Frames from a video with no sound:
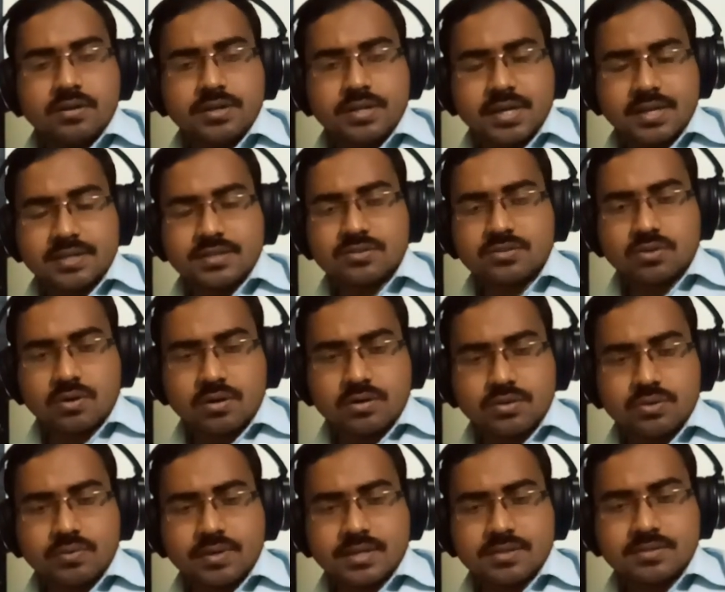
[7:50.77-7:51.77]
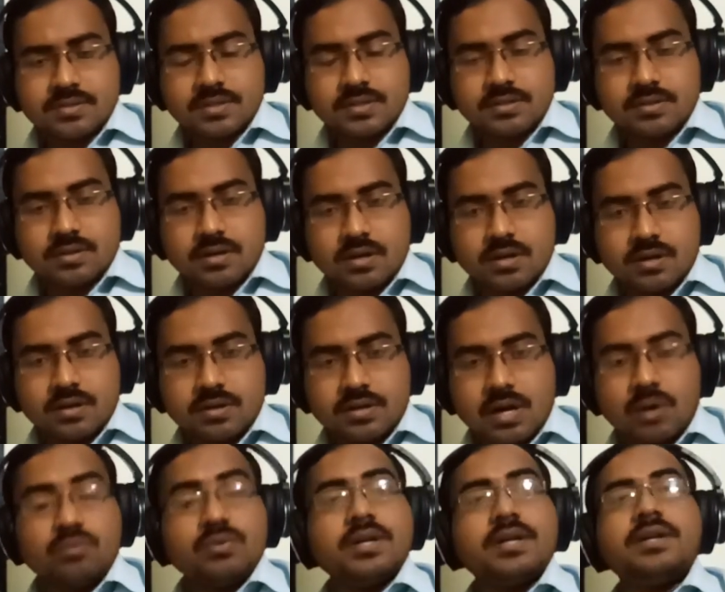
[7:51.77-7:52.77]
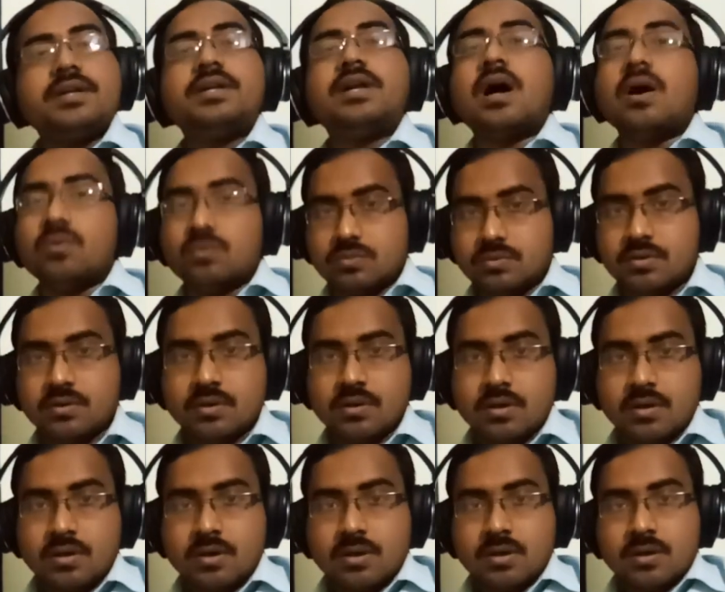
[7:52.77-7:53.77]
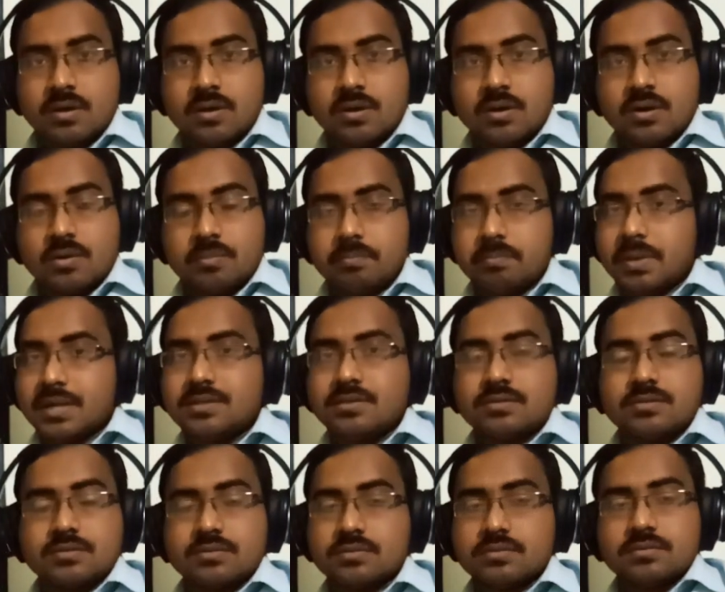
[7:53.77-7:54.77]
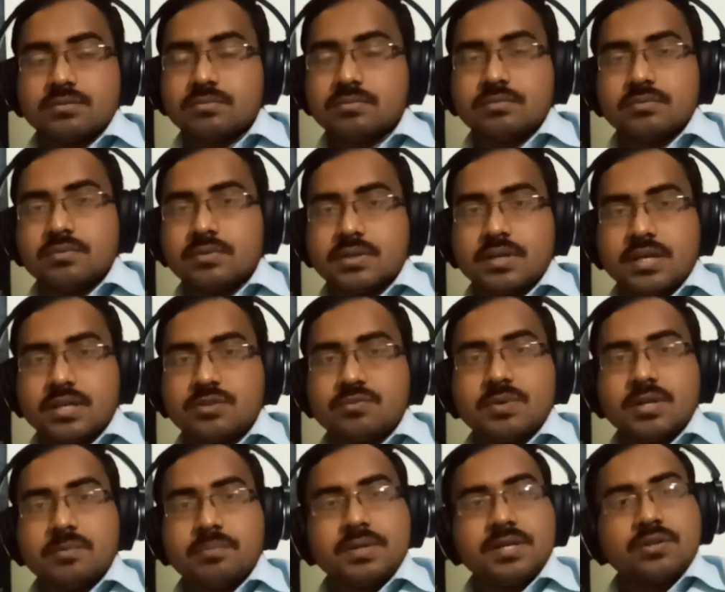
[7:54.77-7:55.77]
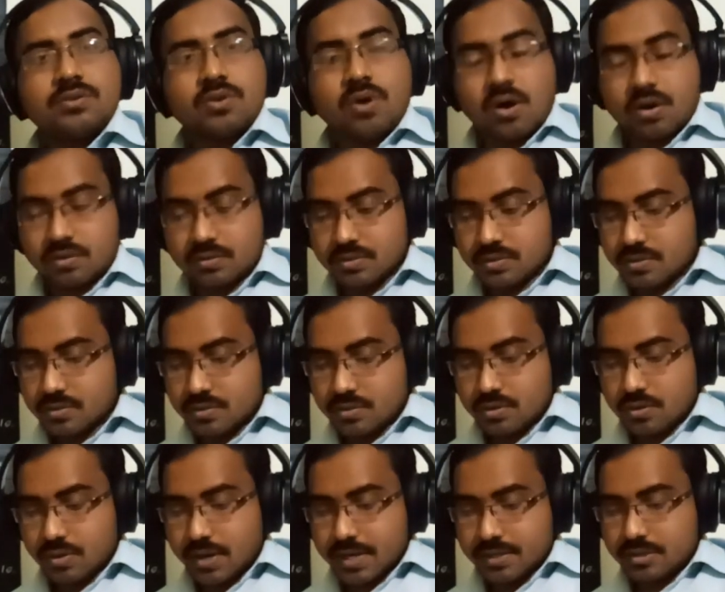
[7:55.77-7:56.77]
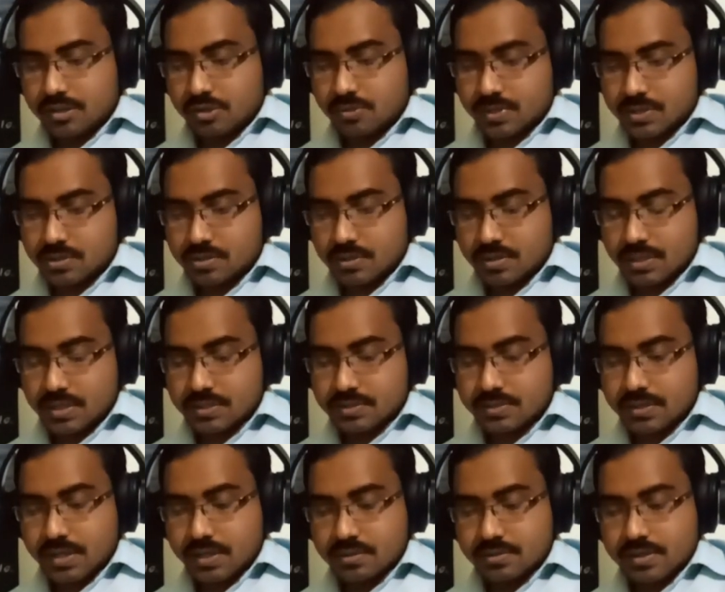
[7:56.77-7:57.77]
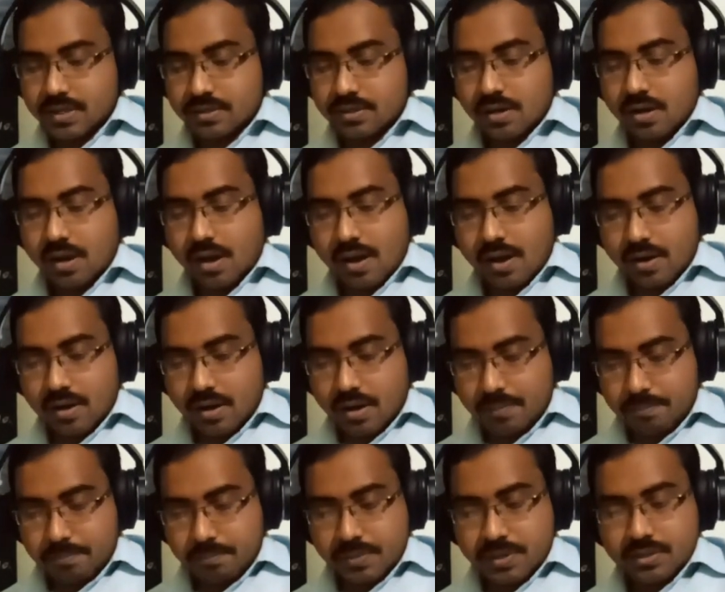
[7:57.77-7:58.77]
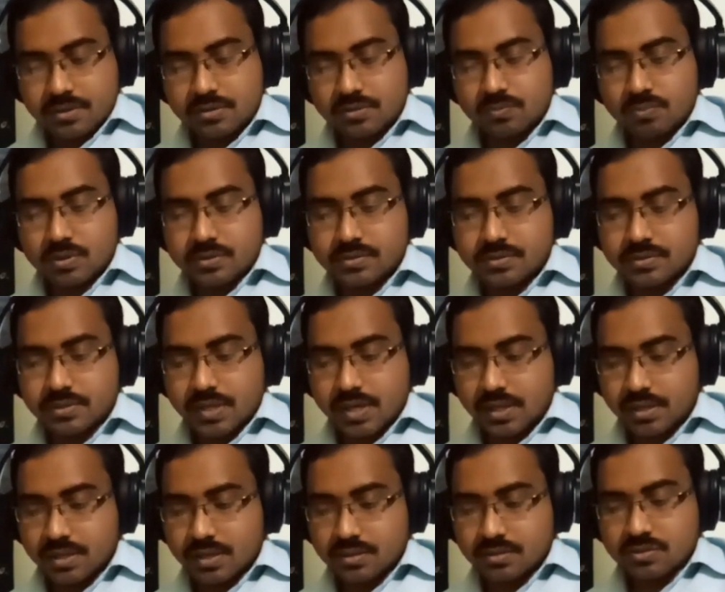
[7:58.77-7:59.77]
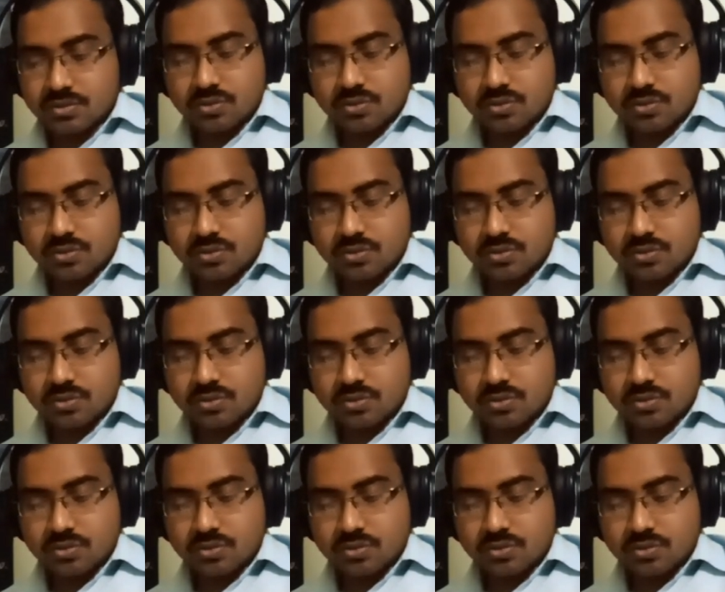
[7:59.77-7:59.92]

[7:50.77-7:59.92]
nearest, or you can see rounded down, but it will be wrong. Look at the question. It says that Amrit was taking